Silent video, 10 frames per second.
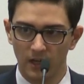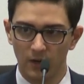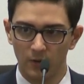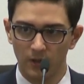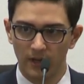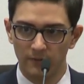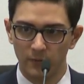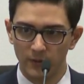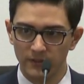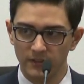a whole lot of
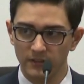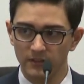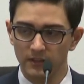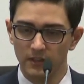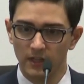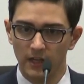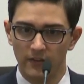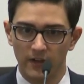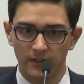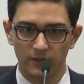voices,
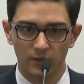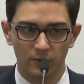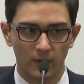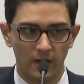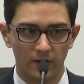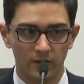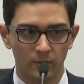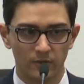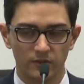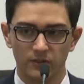and then I turned around and there
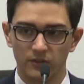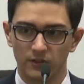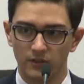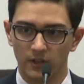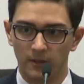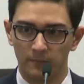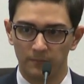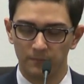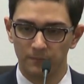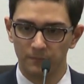was
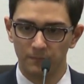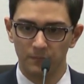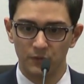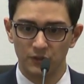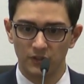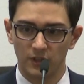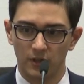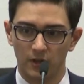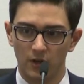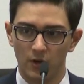just a
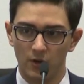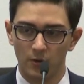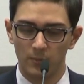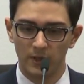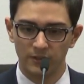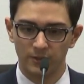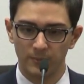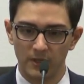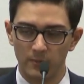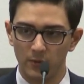whole bunch
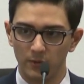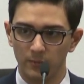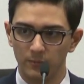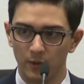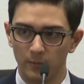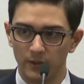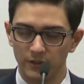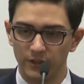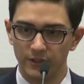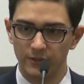of people, a whole
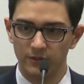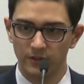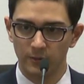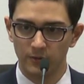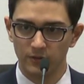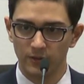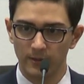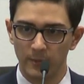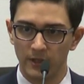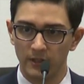bunch of dudes, and they were
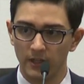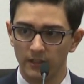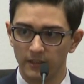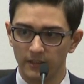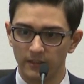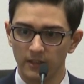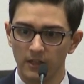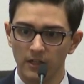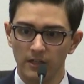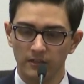screaming and yelling and
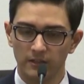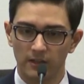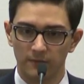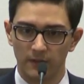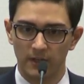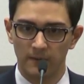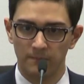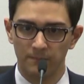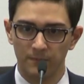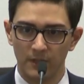stuff.
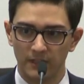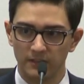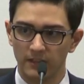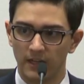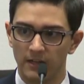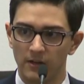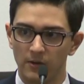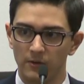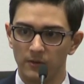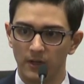And next thing I
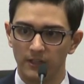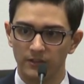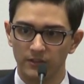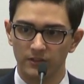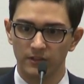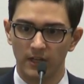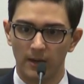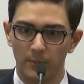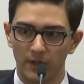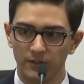know, I just
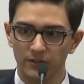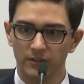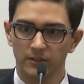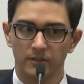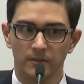got punched.